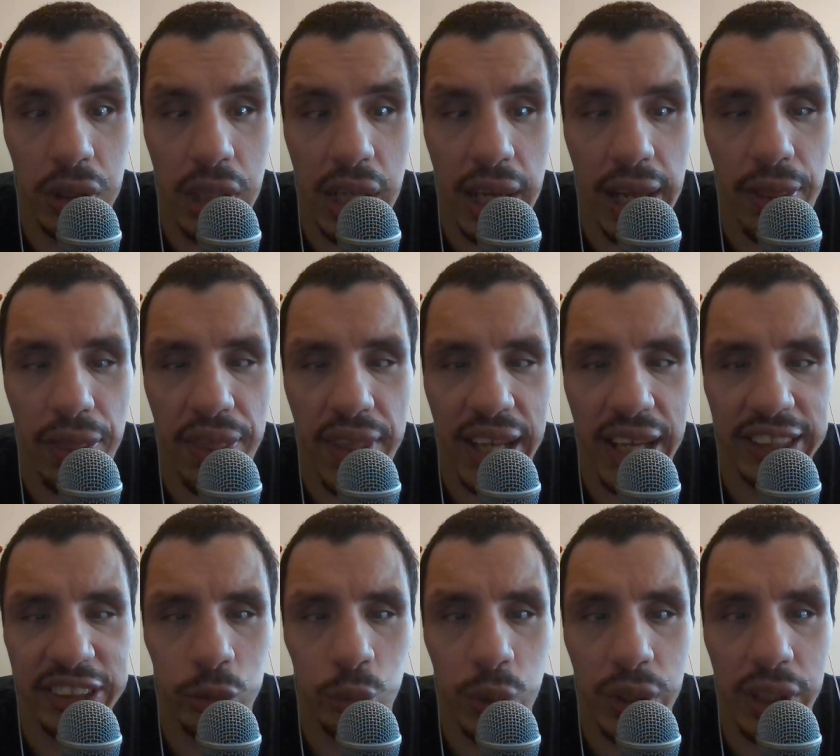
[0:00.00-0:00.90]
And
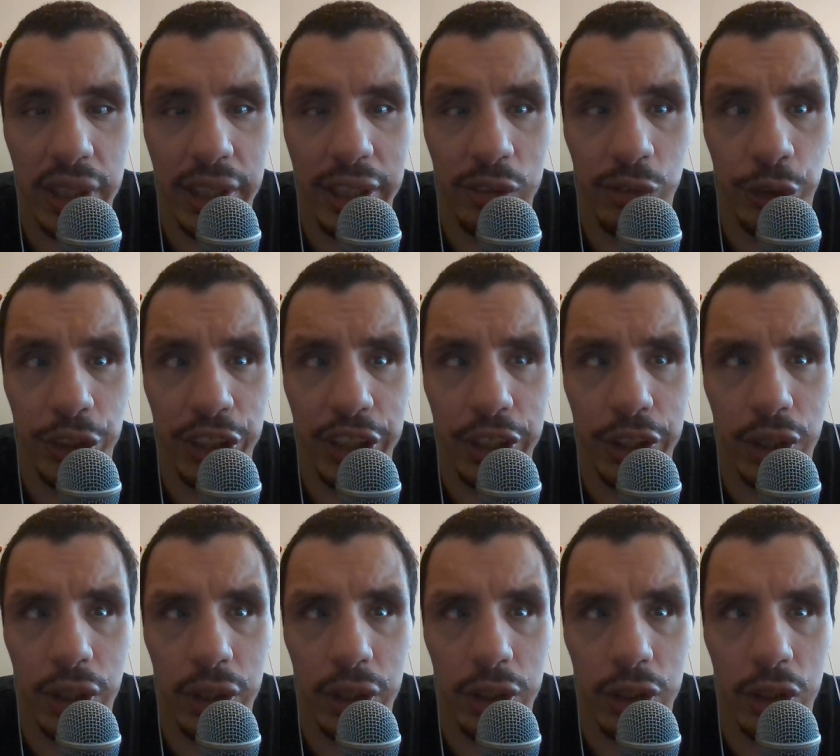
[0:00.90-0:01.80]
that's what
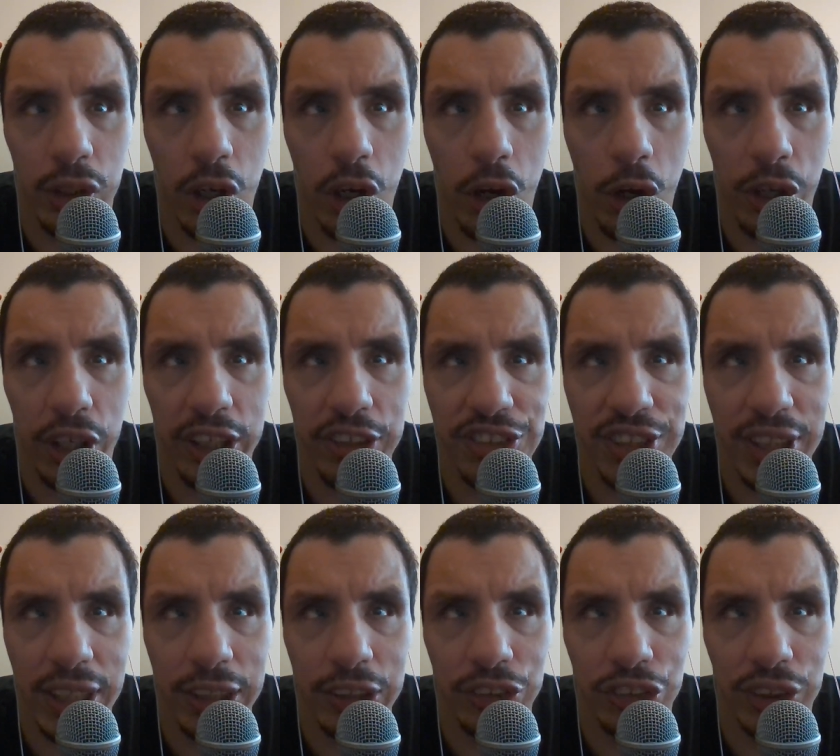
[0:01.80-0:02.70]
every
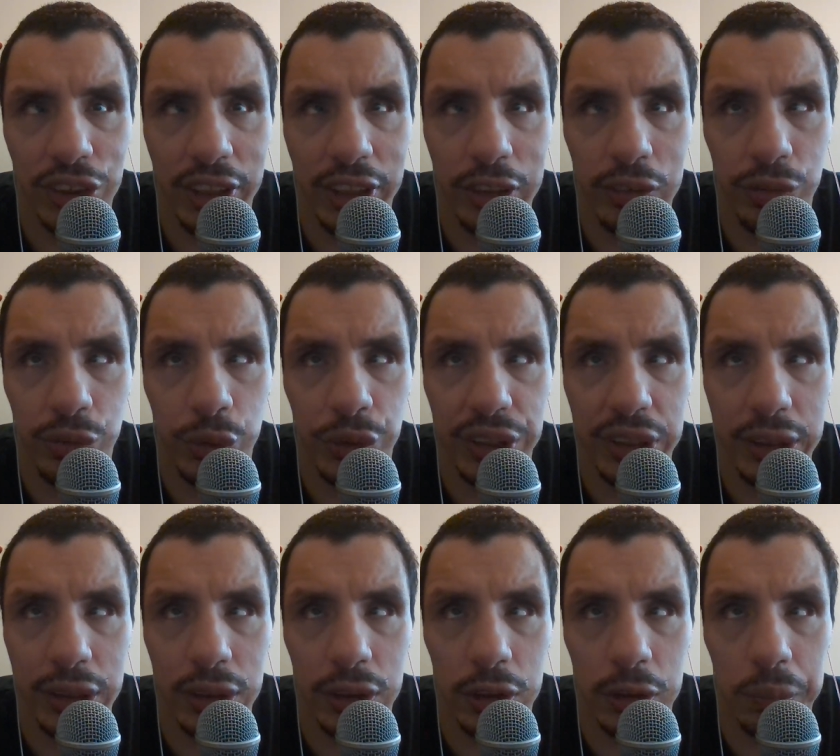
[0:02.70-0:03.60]
architect,
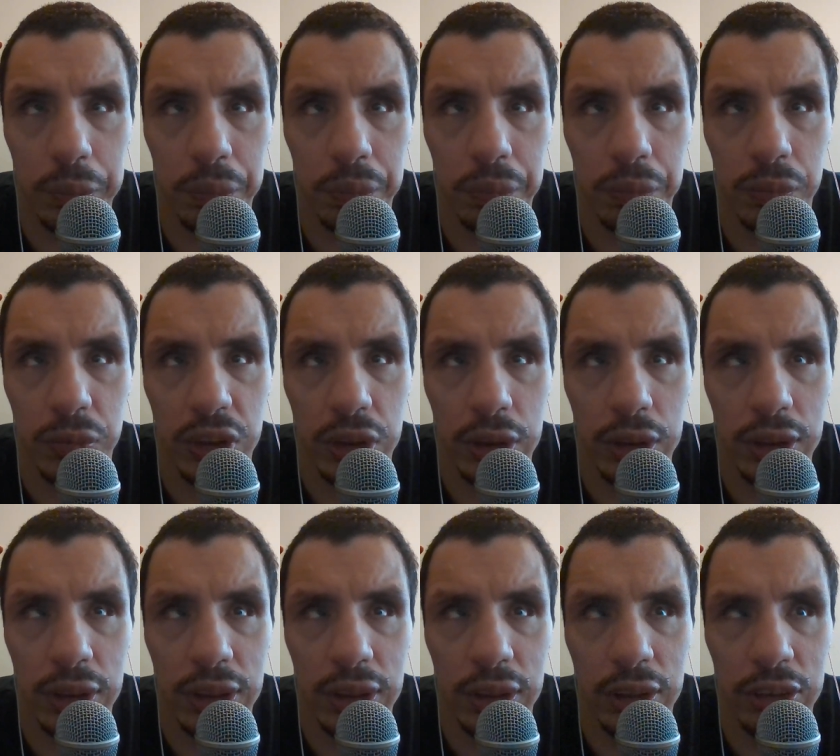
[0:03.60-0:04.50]
every
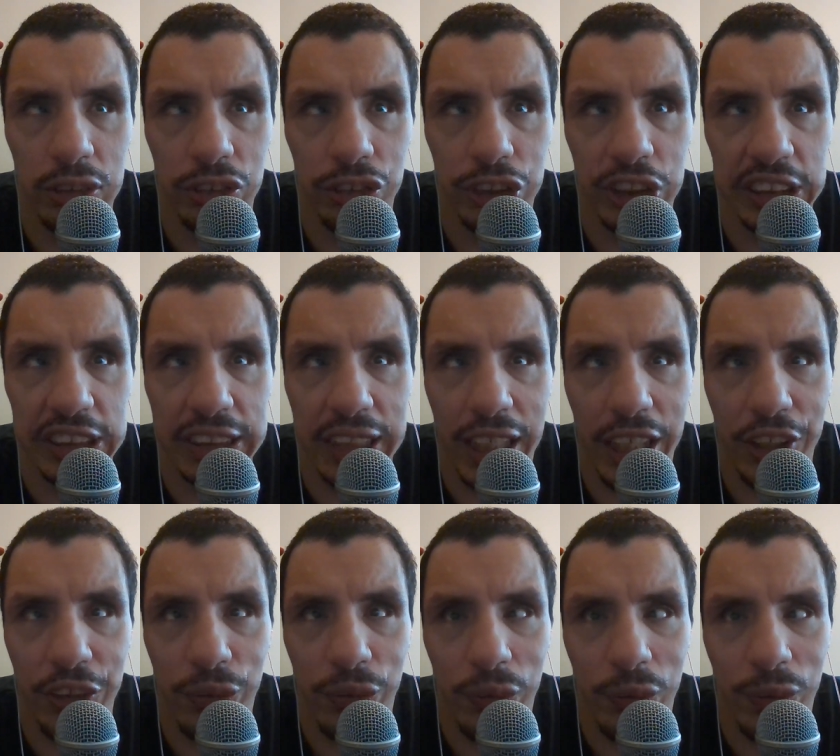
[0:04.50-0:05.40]

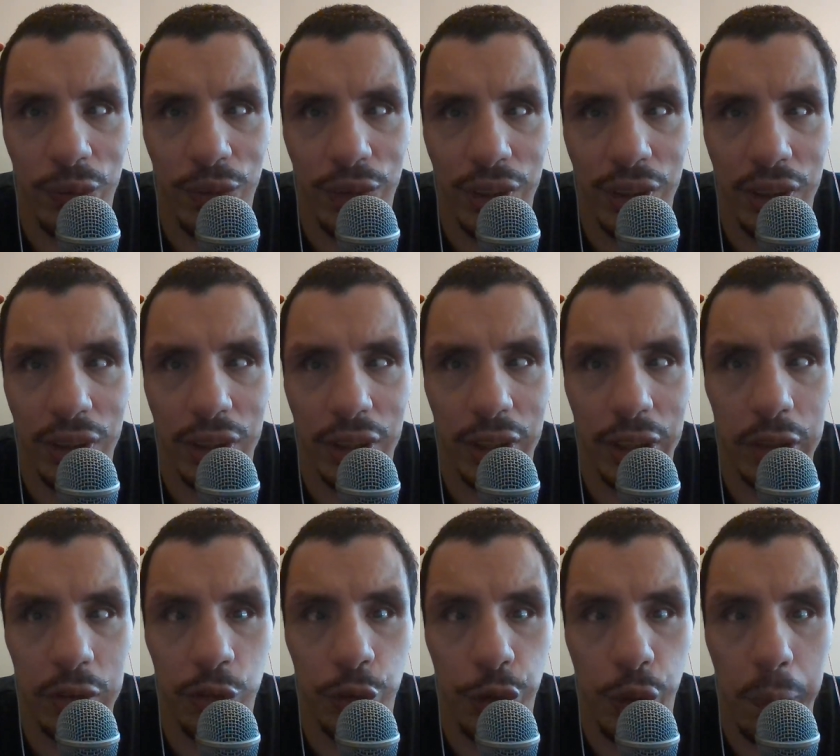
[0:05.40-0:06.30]
designer,
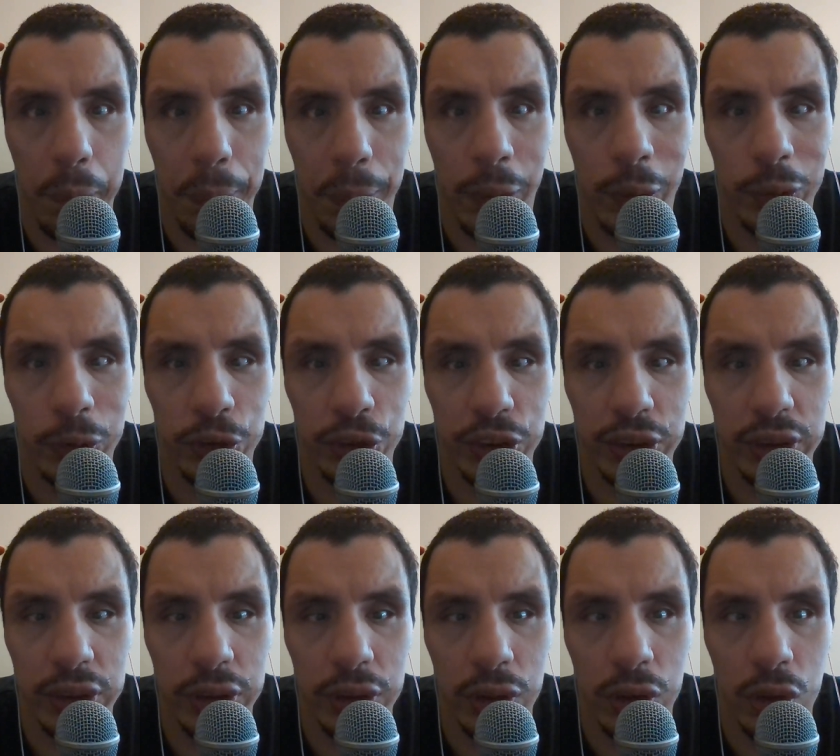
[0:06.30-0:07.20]
every
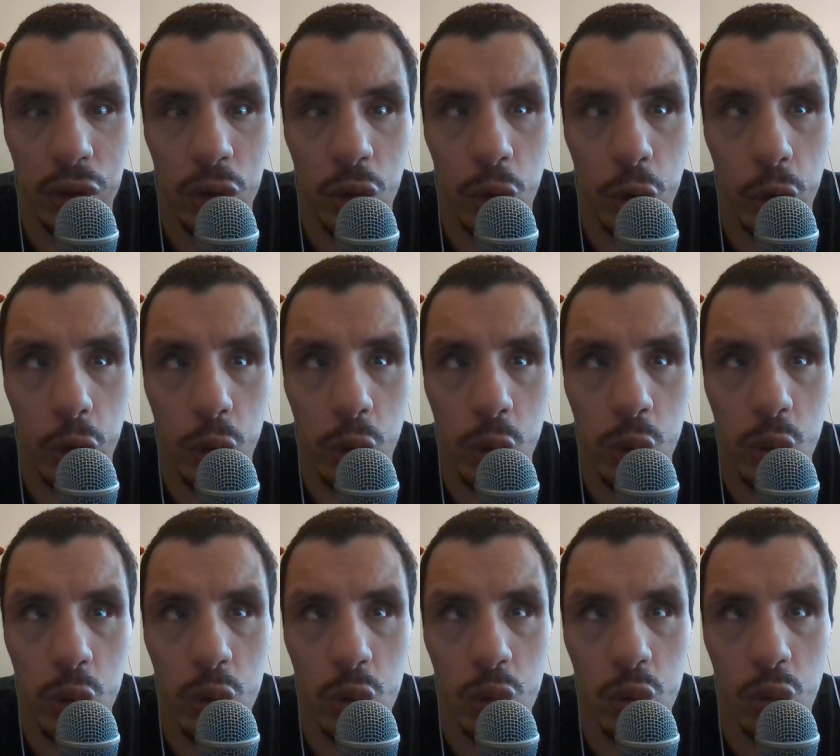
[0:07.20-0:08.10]
person
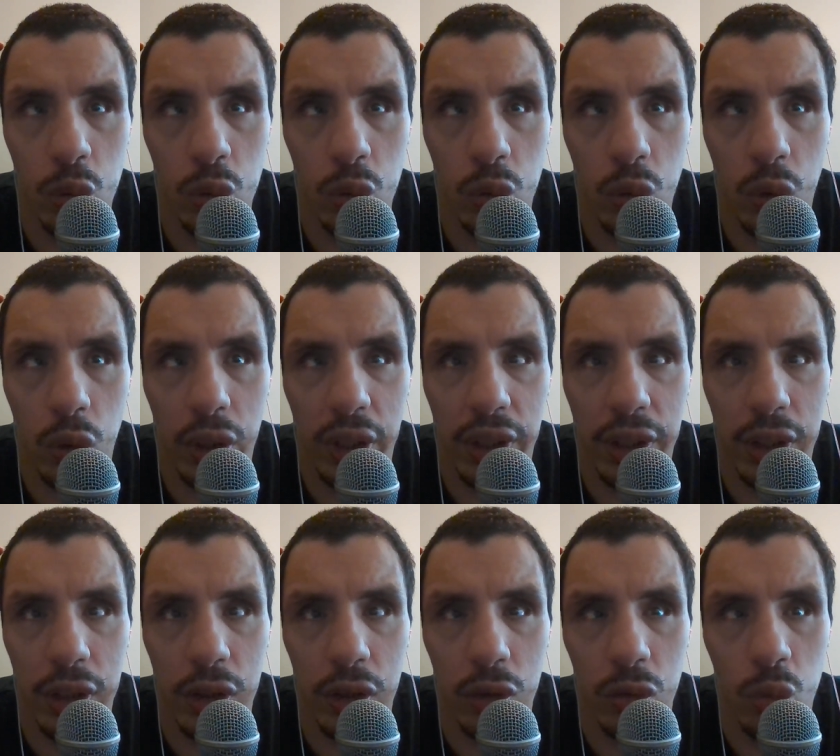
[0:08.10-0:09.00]
who
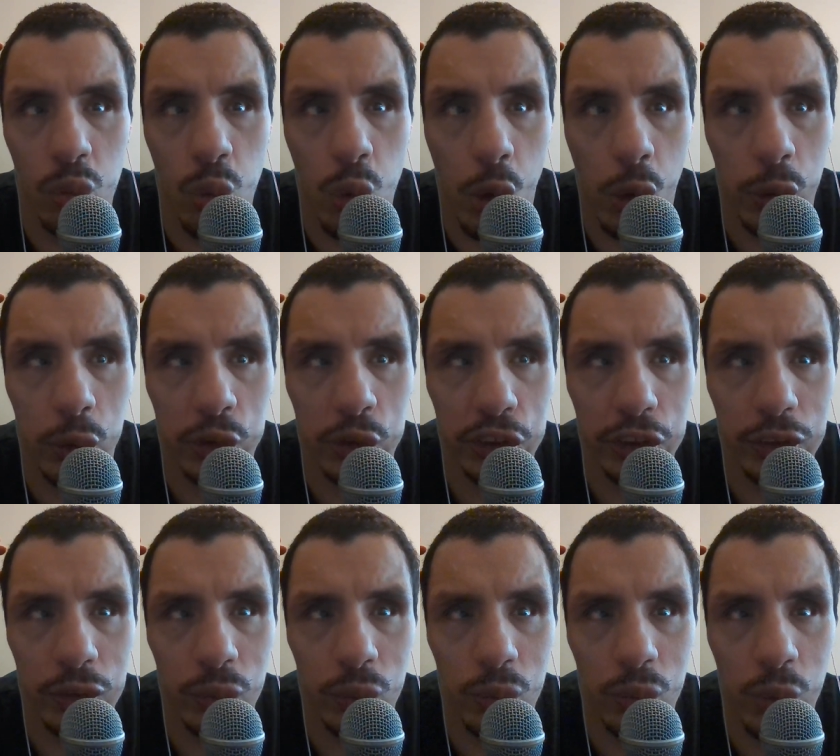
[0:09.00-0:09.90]

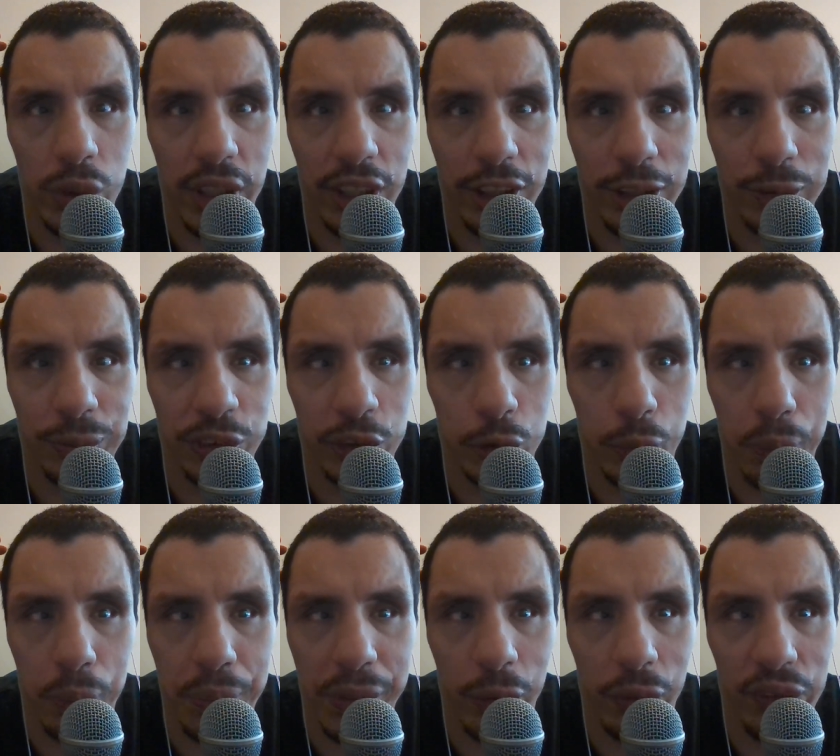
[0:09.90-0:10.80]
works when it comes to
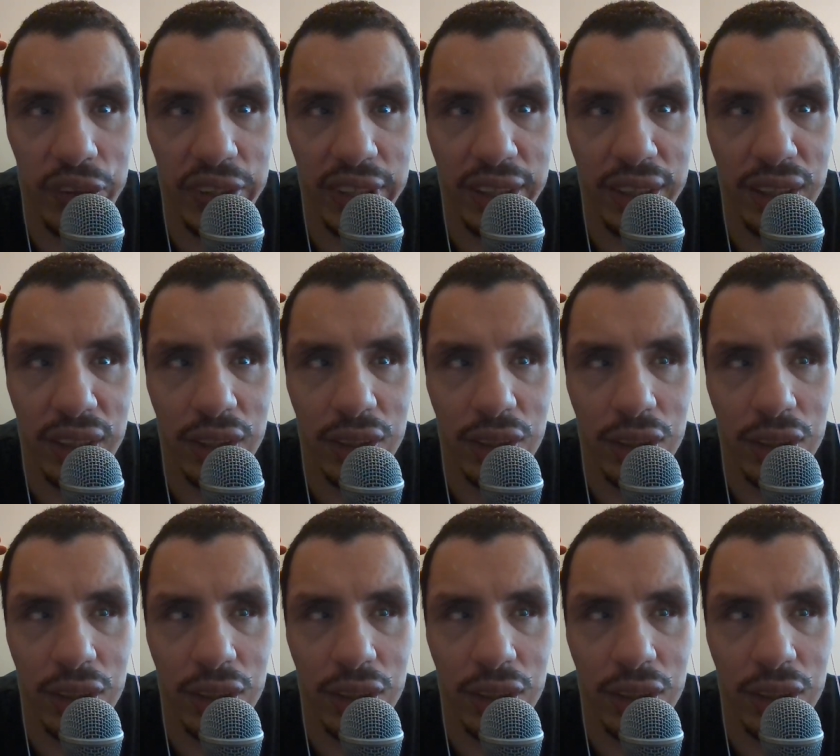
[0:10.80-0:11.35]
building